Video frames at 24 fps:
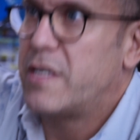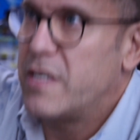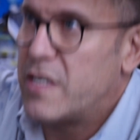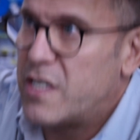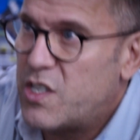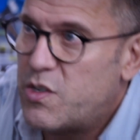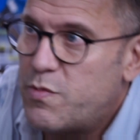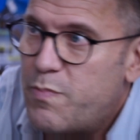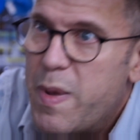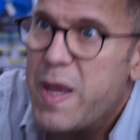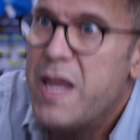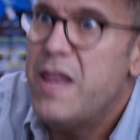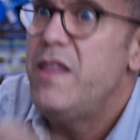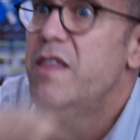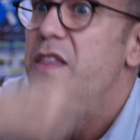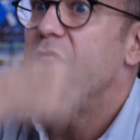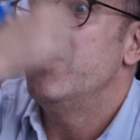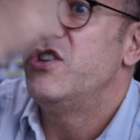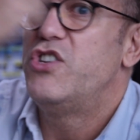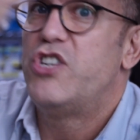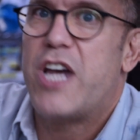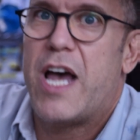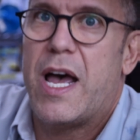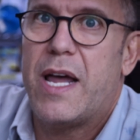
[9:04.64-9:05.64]
to spin
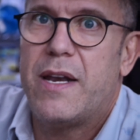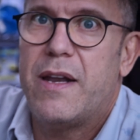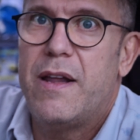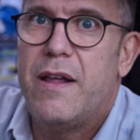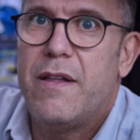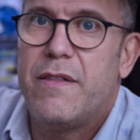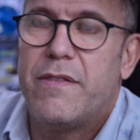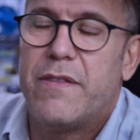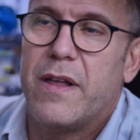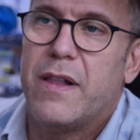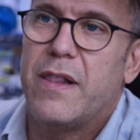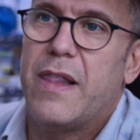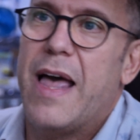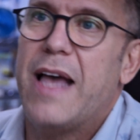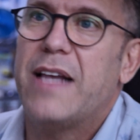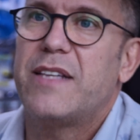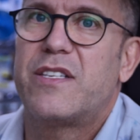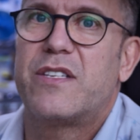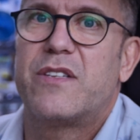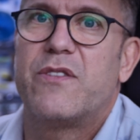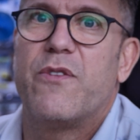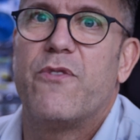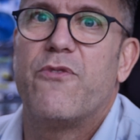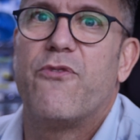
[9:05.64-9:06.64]
the jet, the
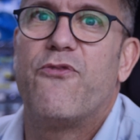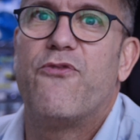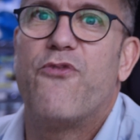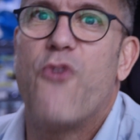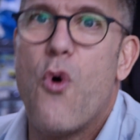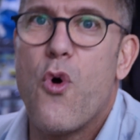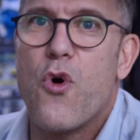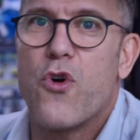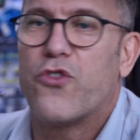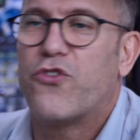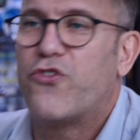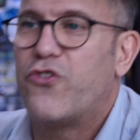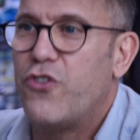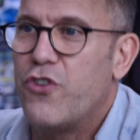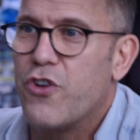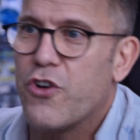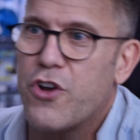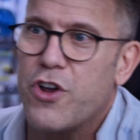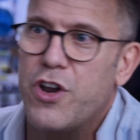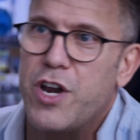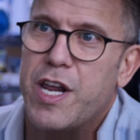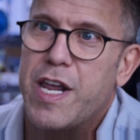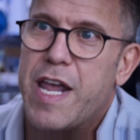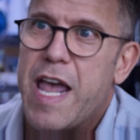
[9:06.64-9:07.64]
less force
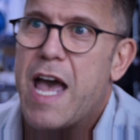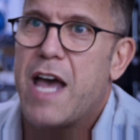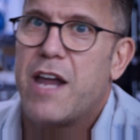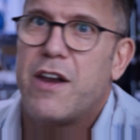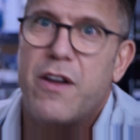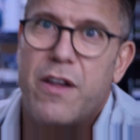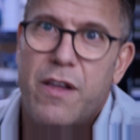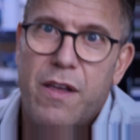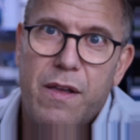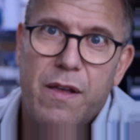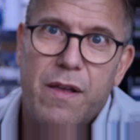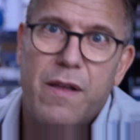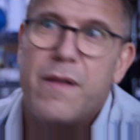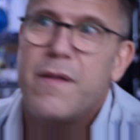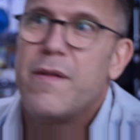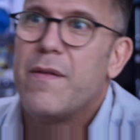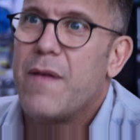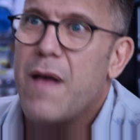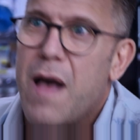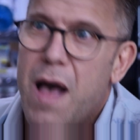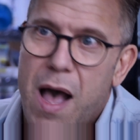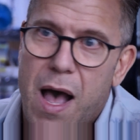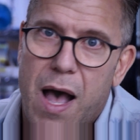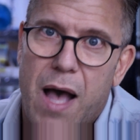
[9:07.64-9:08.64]
you're going to get
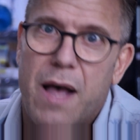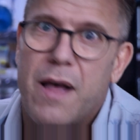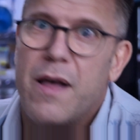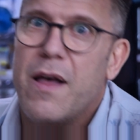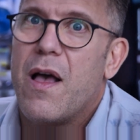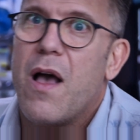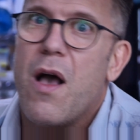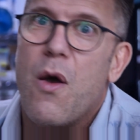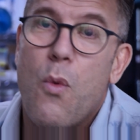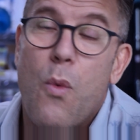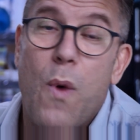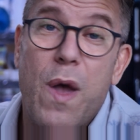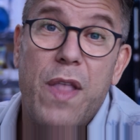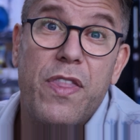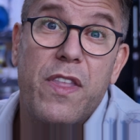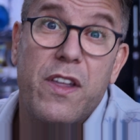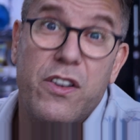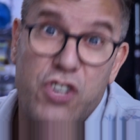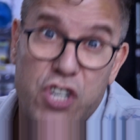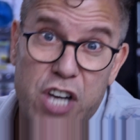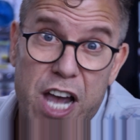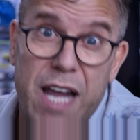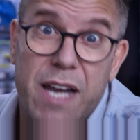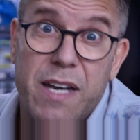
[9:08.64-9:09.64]
when
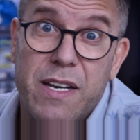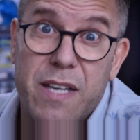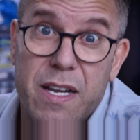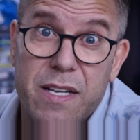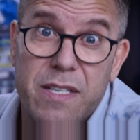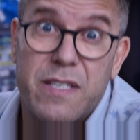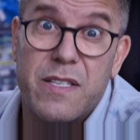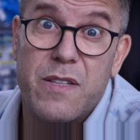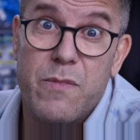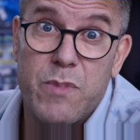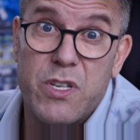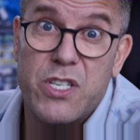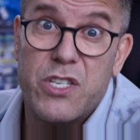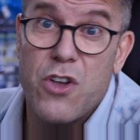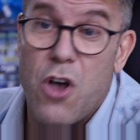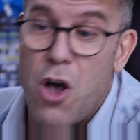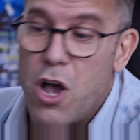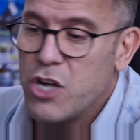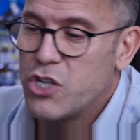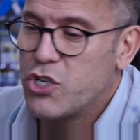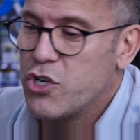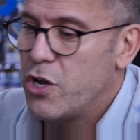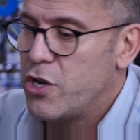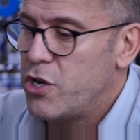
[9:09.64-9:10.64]
the jet does the
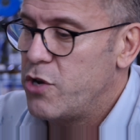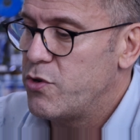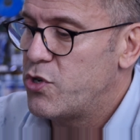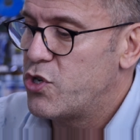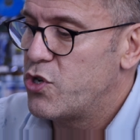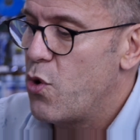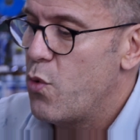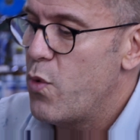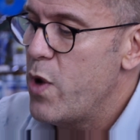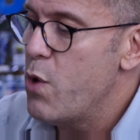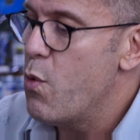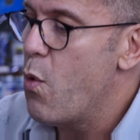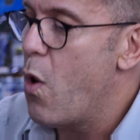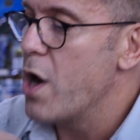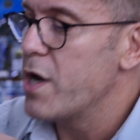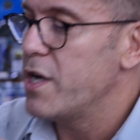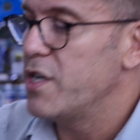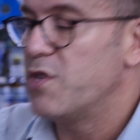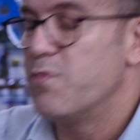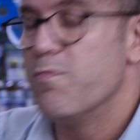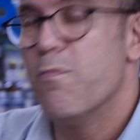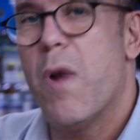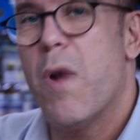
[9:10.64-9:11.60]
massage on you. So we want as